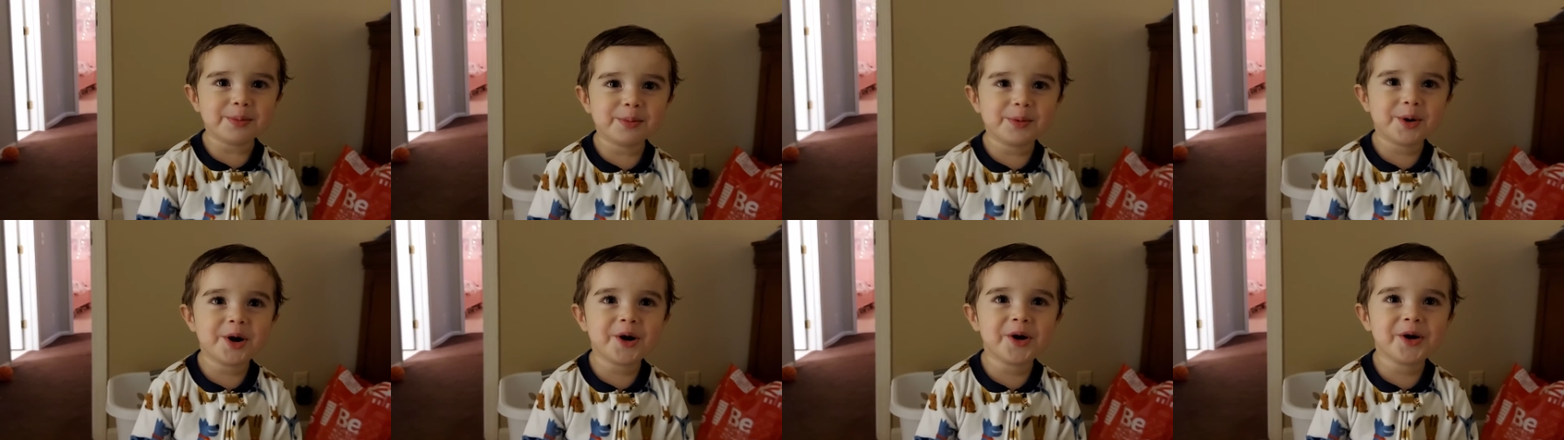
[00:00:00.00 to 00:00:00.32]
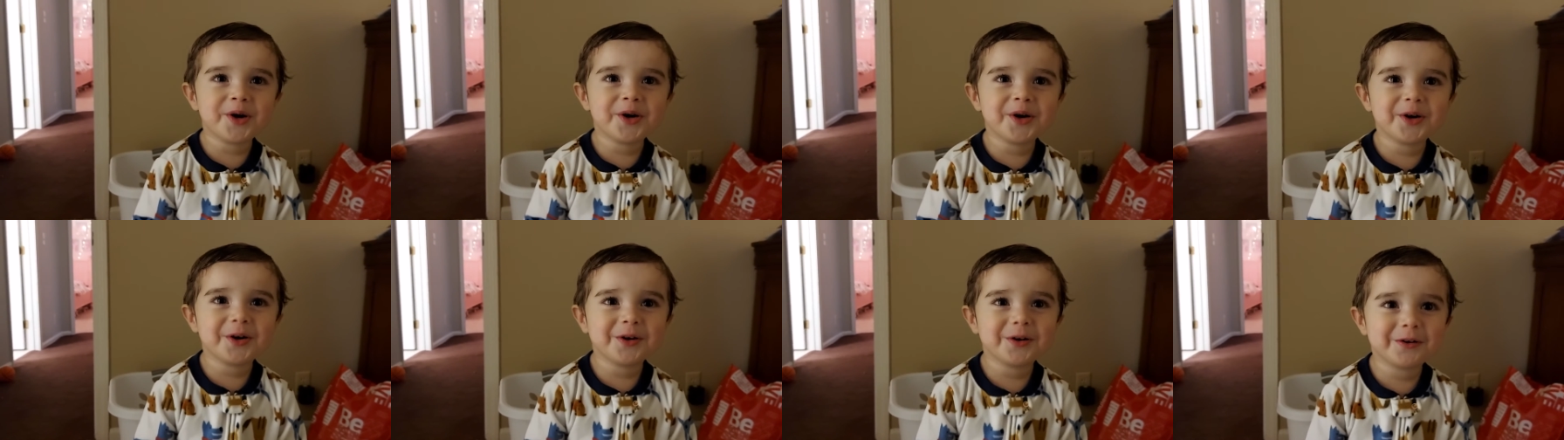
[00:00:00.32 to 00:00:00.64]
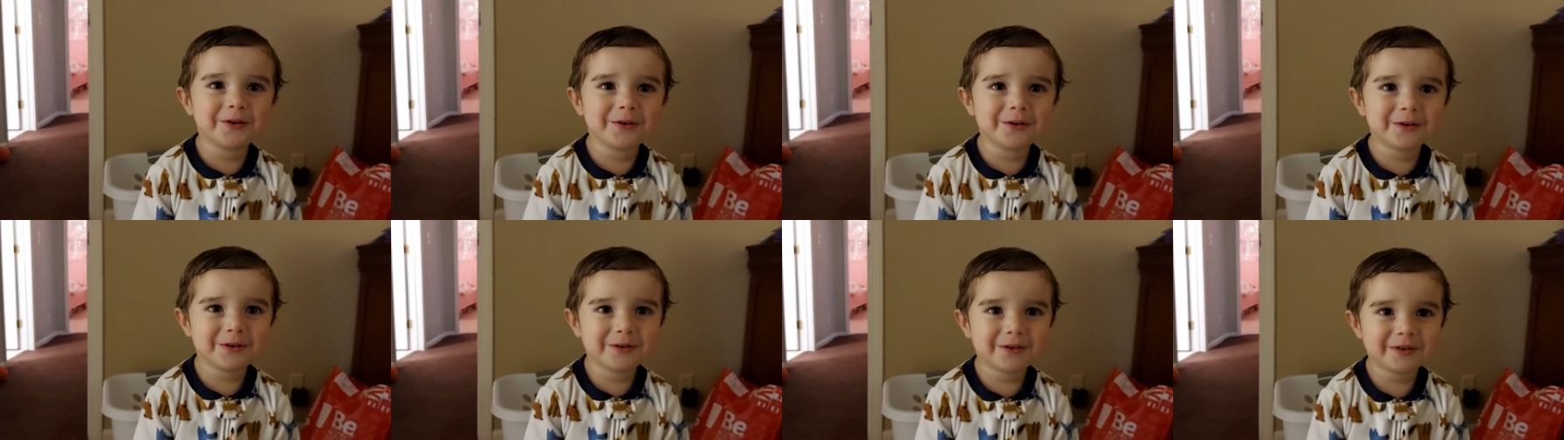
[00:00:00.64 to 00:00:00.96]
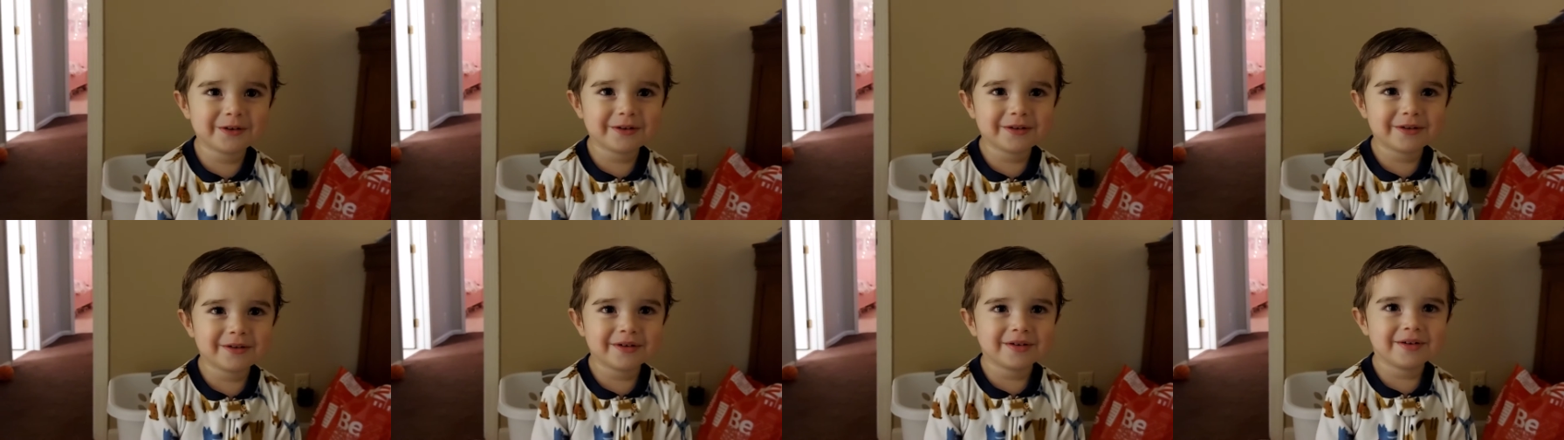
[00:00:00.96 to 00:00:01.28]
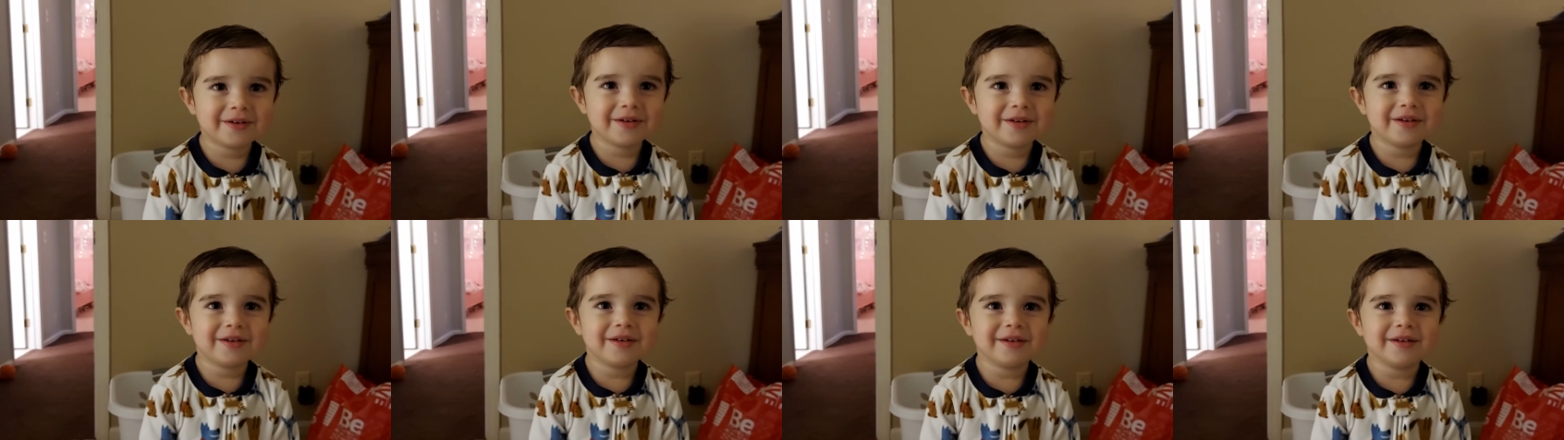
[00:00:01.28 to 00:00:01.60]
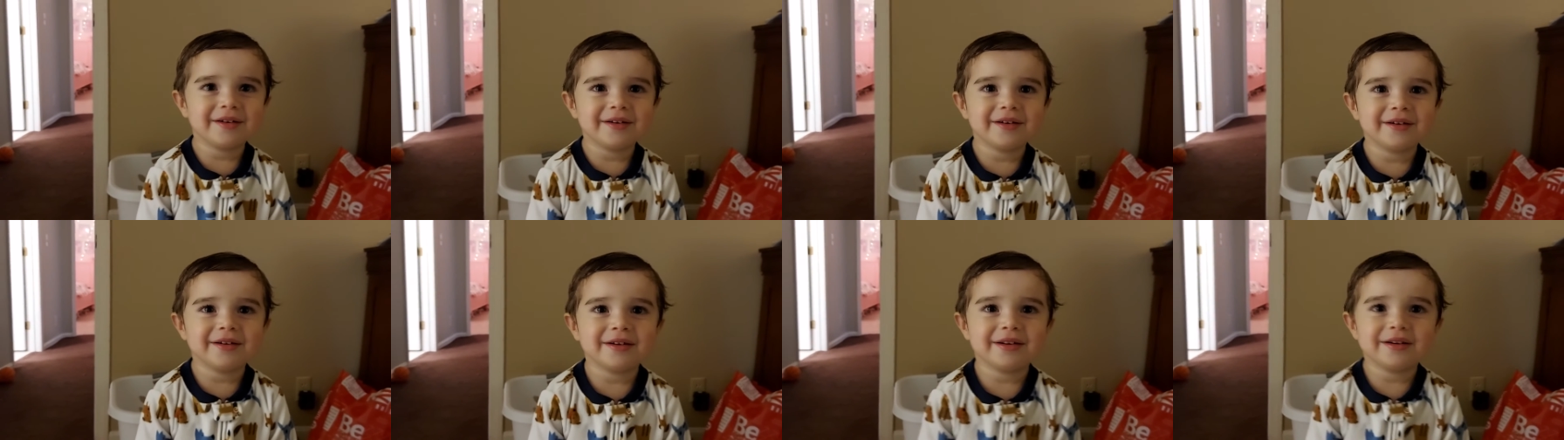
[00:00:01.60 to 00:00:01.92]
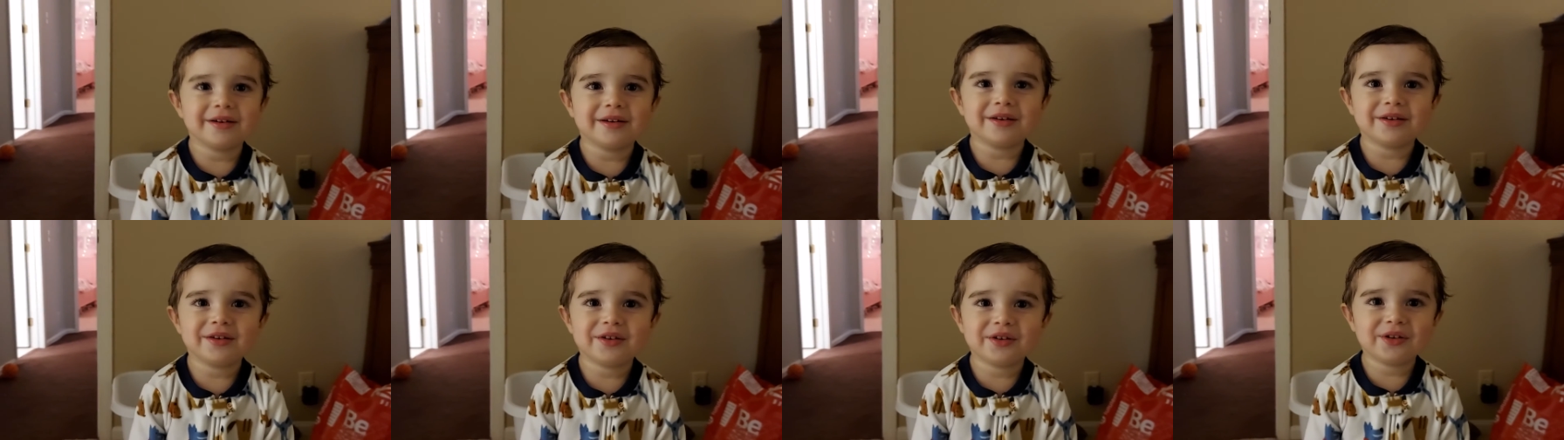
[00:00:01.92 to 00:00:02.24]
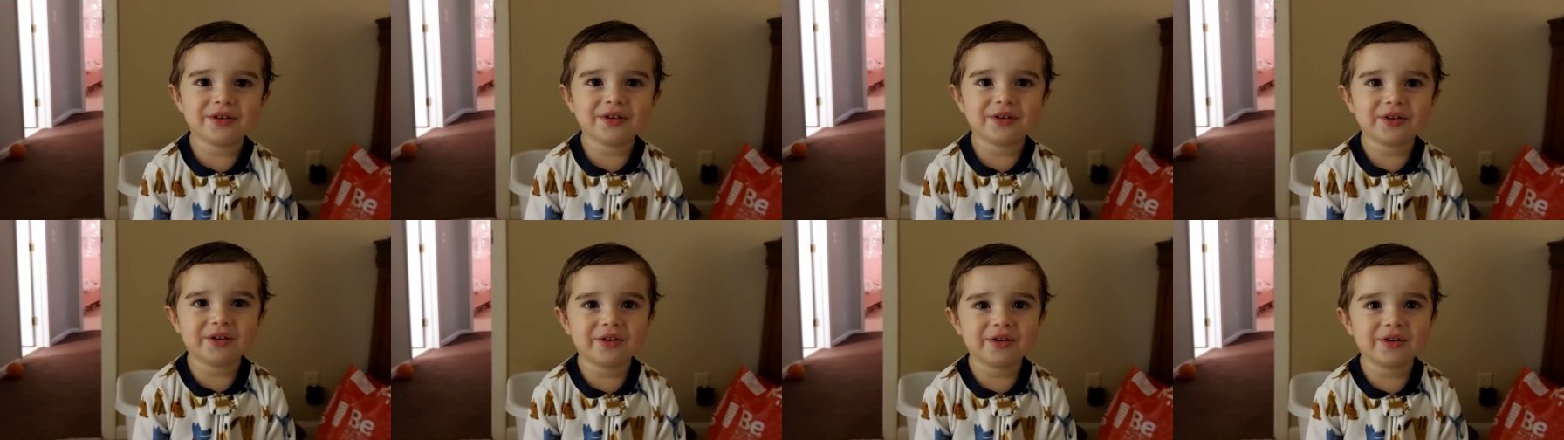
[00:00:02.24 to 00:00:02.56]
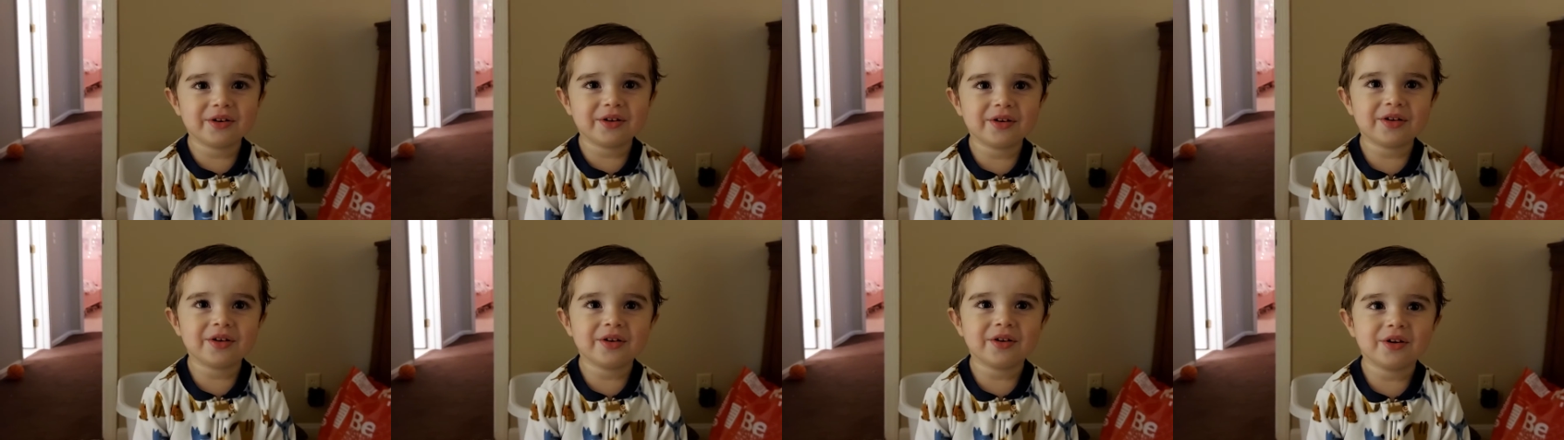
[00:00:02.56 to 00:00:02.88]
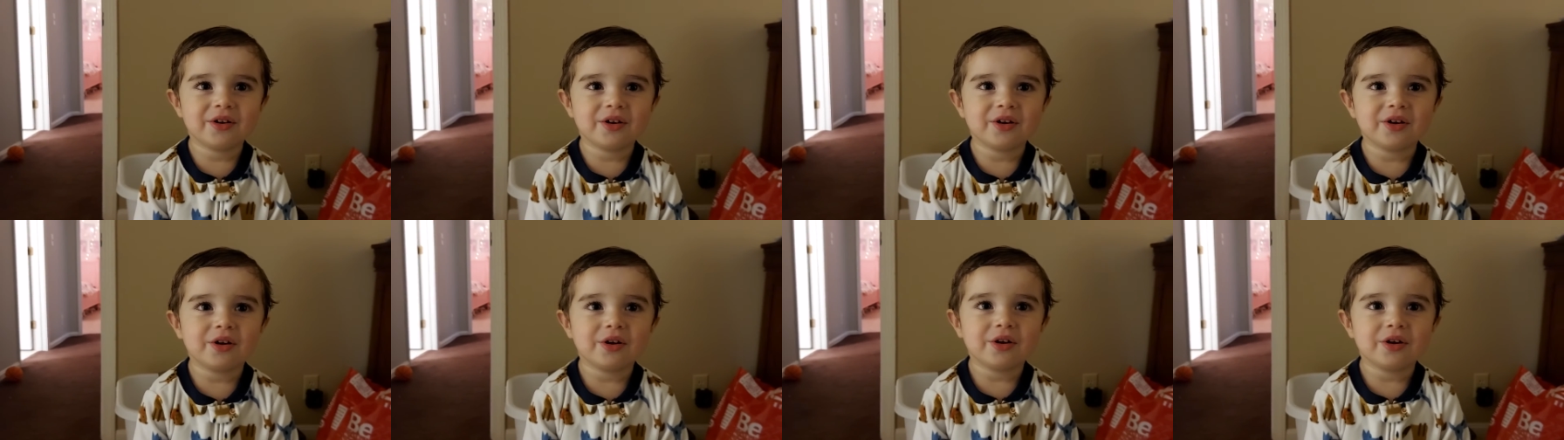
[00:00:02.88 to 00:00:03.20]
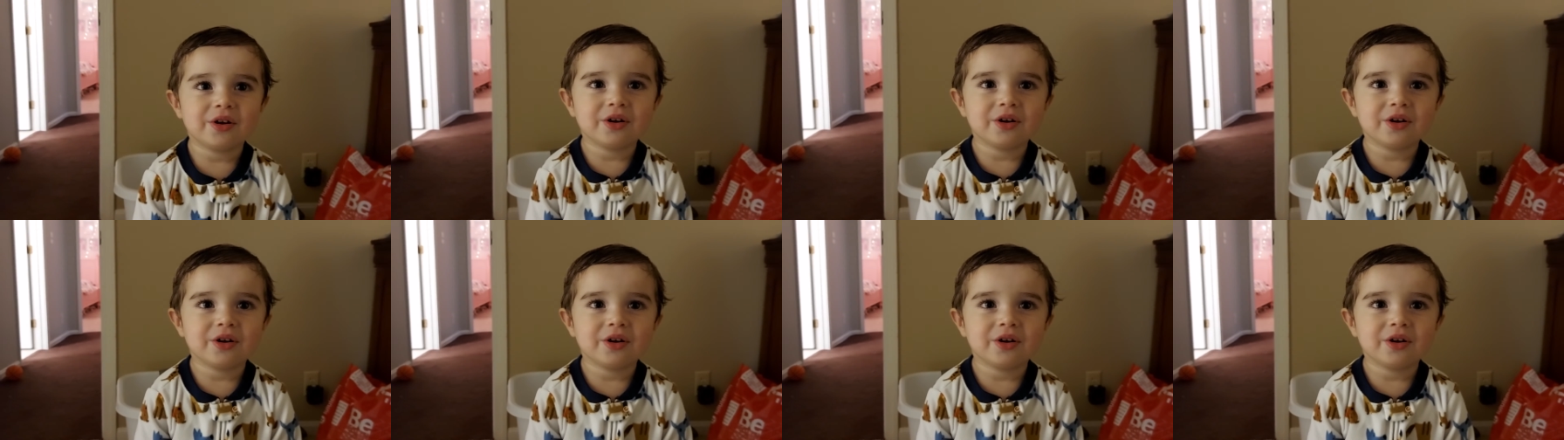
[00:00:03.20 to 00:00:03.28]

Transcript: Moo. Uh-huh. What does a chicken say?